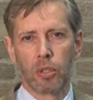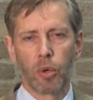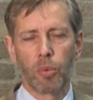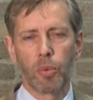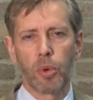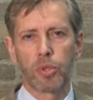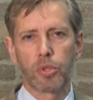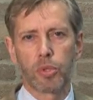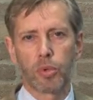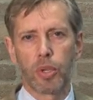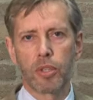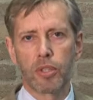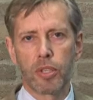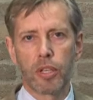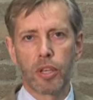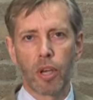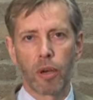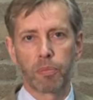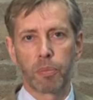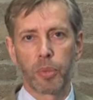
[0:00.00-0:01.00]
almost
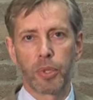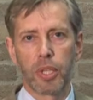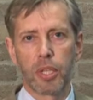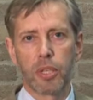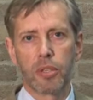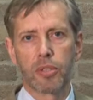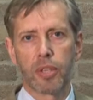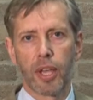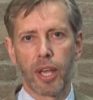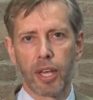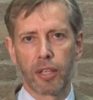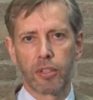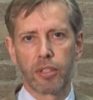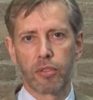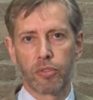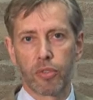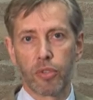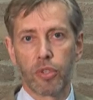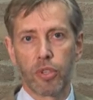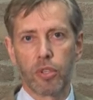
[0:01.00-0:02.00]
20 companies and
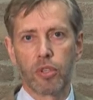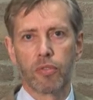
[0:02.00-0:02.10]
different